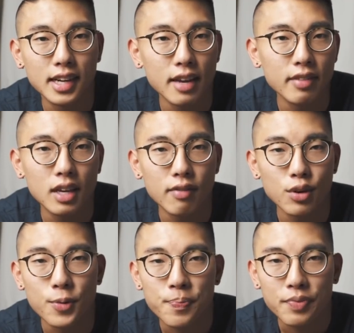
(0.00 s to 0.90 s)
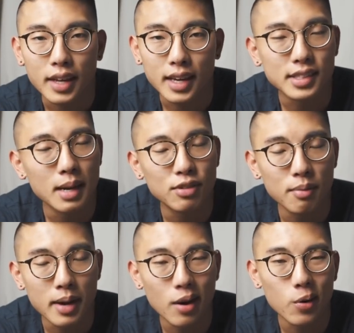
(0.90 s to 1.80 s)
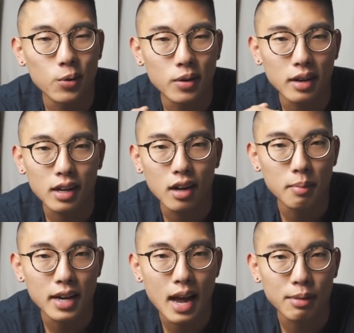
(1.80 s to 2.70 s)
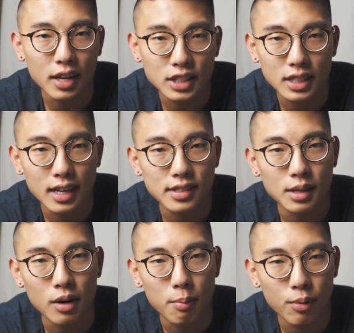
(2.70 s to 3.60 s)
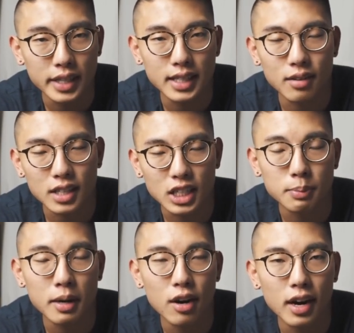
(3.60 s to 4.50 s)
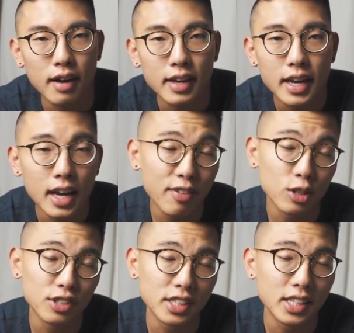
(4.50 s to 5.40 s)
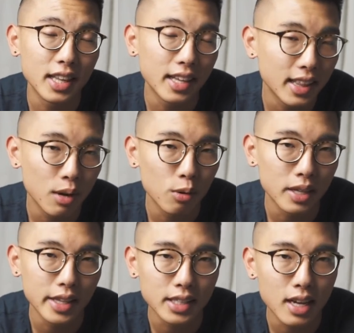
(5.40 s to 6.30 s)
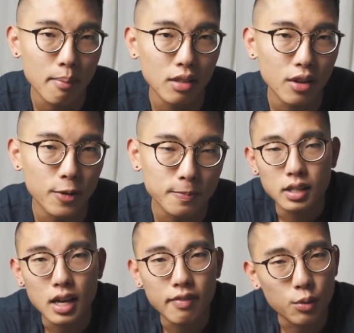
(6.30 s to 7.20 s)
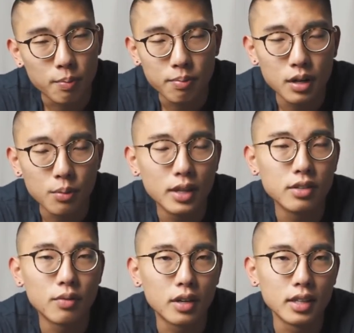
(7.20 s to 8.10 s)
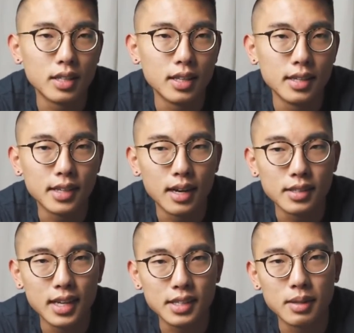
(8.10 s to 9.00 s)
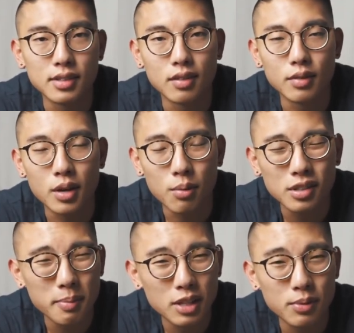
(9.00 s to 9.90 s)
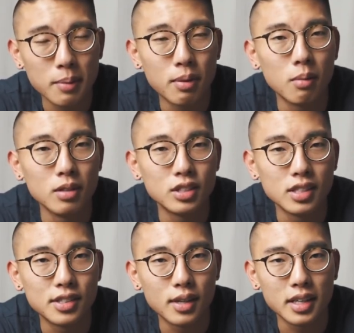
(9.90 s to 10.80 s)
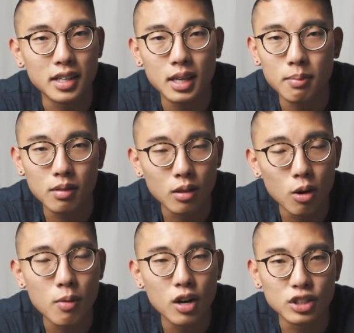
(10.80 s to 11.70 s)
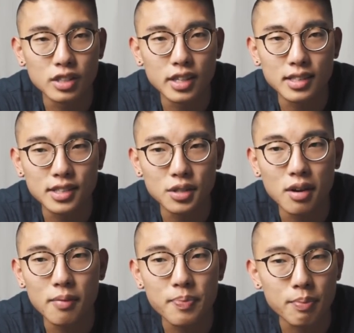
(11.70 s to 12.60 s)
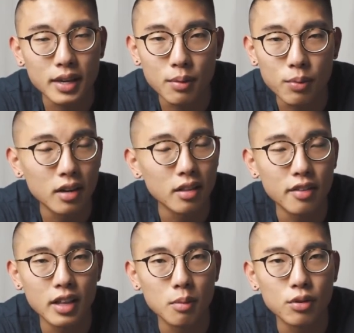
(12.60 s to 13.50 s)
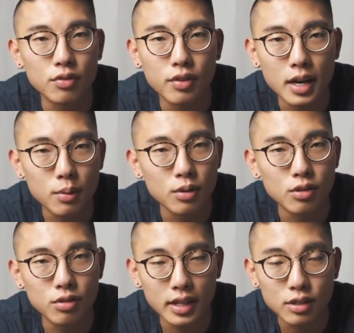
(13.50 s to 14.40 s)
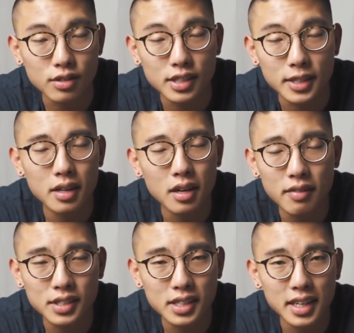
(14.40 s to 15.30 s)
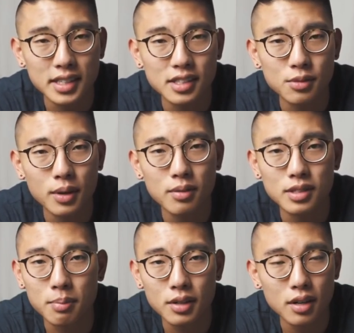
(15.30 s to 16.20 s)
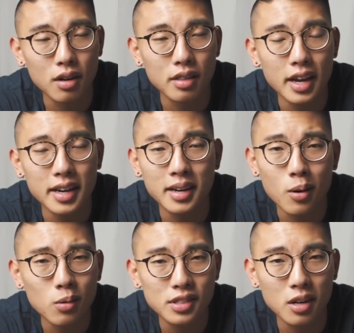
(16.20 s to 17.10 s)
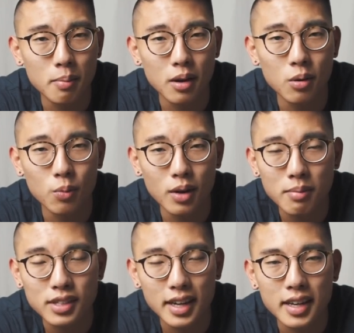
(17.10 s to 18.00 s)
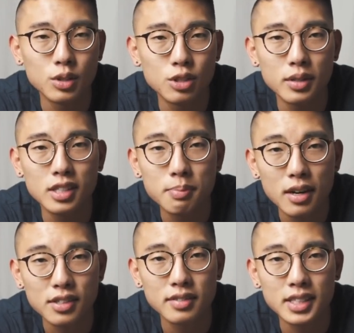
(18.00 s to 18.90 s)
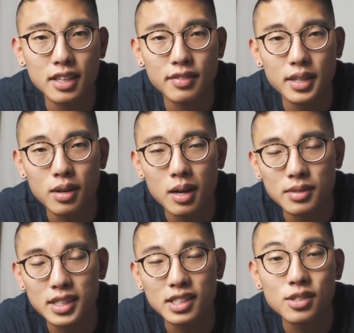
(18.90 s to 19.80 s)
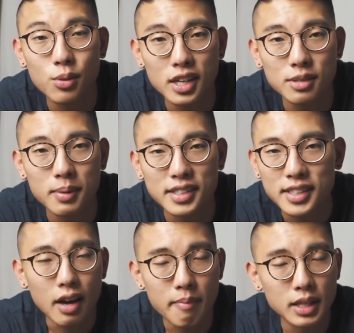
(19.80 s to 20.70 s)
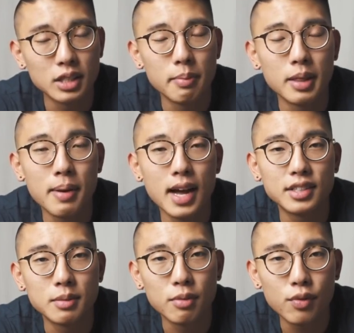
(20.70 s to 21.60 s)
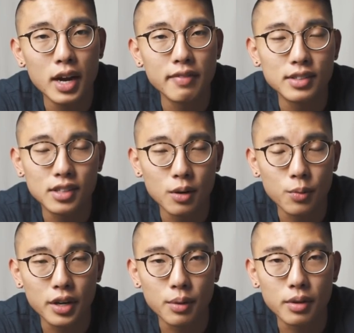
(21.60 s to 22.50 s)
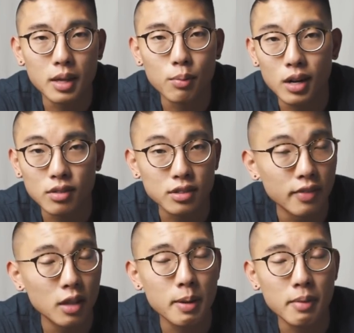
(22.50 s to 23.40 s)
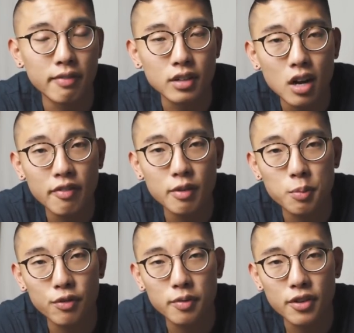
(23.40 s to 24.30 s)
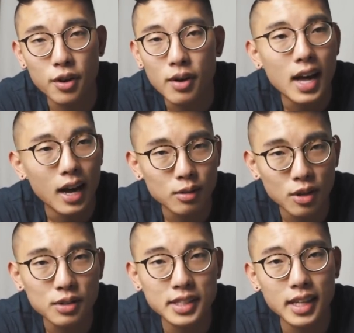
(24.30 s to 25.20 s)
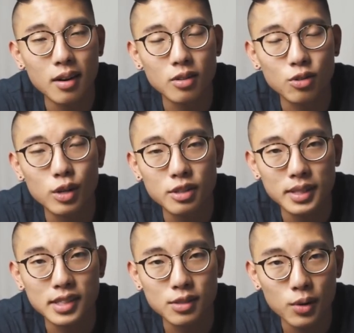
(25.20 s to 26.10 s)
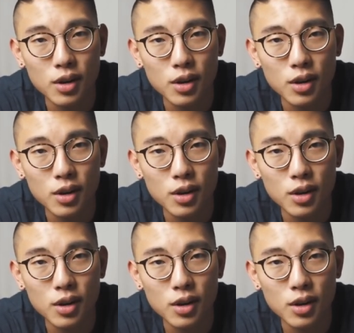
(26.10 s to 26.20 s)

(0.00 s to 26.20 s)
and I even give you examples of my own common application essay where I break down each paragraph. If you're interested in and that, that will be linked down below. Now after putting weeks of work into this, I was asking myself, okay, what's the best way to publish this so I can keep low margins and still be readily available for anyone who's interested. And obviously the easiest way was to put it online and host it on my own website, which is where the sponsor of today's video comes in, Squarespace. I mentioned them in the past and before I even started working with them, when I was developing my photography portfolio, I was hosting that on Squarespace as